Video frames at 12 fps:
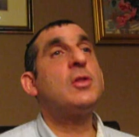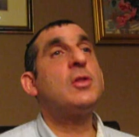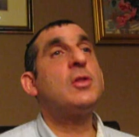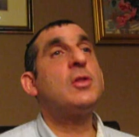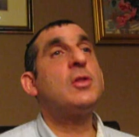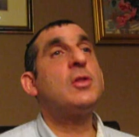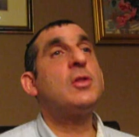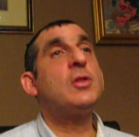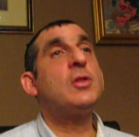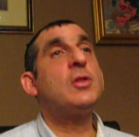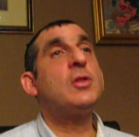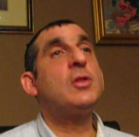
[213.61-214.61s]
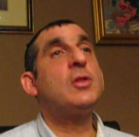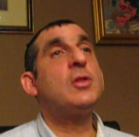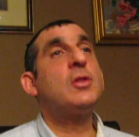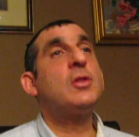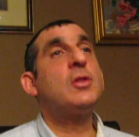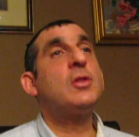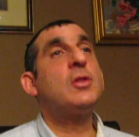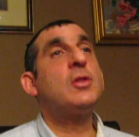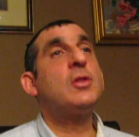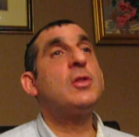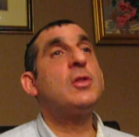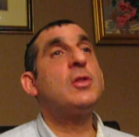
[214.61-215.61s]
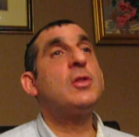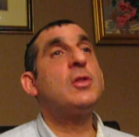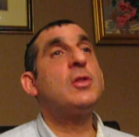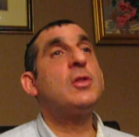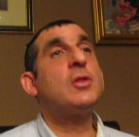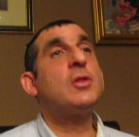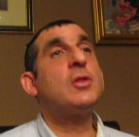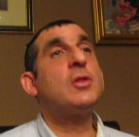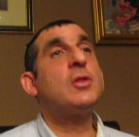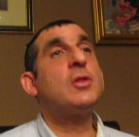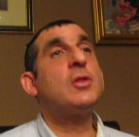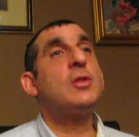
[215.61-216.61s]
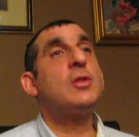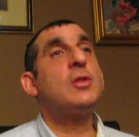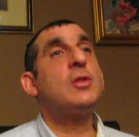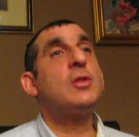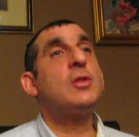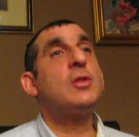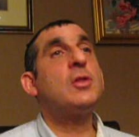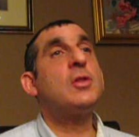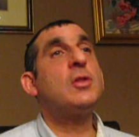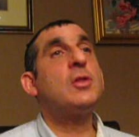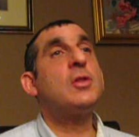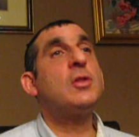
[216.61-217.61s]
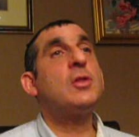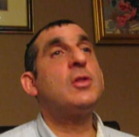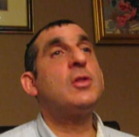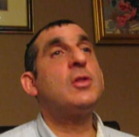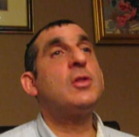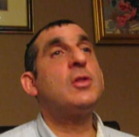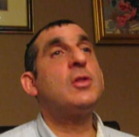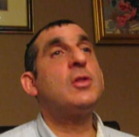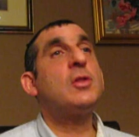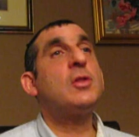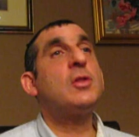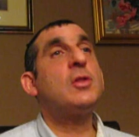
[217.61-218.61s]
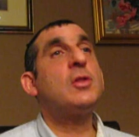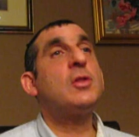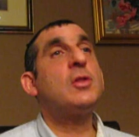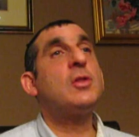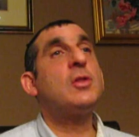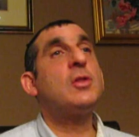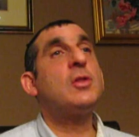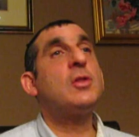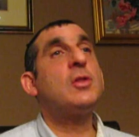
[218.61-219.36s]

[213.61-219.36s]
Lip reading: (no lip movement)